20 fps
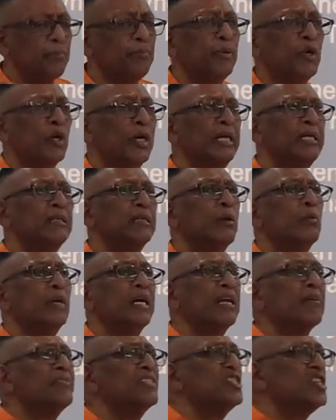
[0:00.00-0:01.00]
the point that
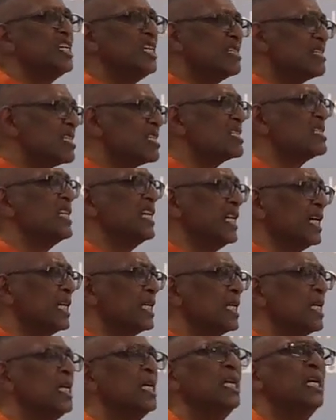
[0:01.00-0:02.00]
whatever Jesus
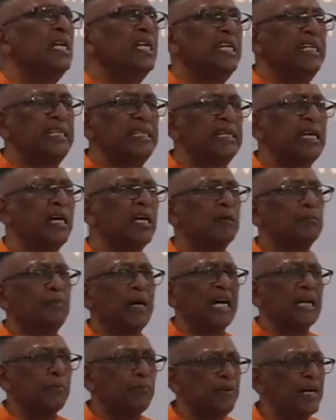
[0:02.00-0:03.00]
did, he did
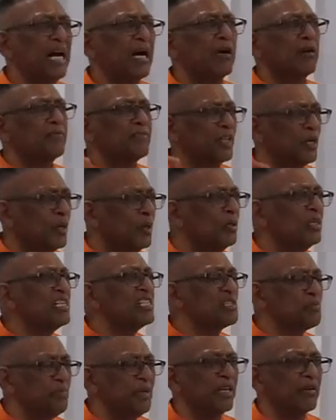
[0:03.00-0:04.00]
by the power of the Holy
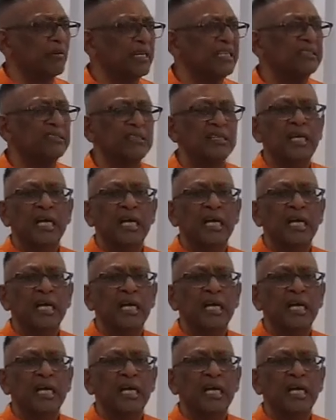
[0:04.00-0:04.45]
Spirit,